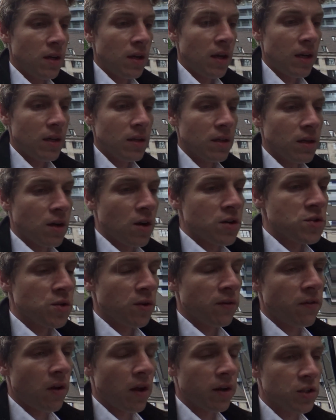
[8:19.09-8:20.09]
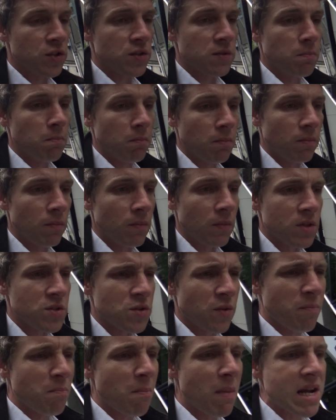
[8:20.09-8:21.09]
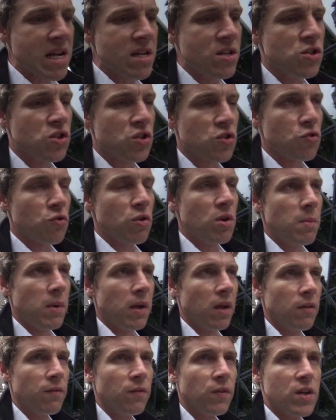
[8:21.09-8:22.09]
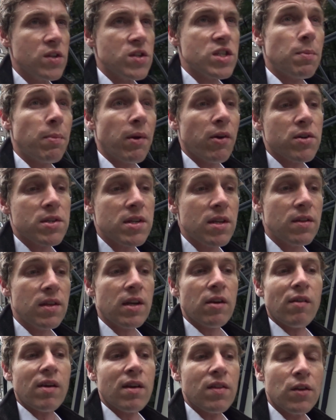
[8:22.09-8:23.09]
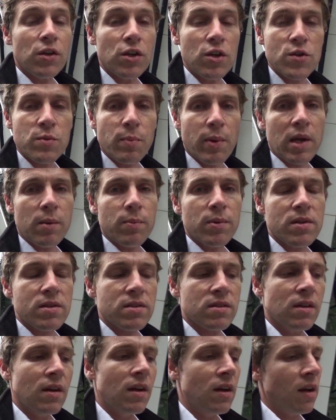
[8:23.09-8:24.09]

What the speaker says: in the sort of like just sort of mainstreaming of conspiracy theory in the newspapers.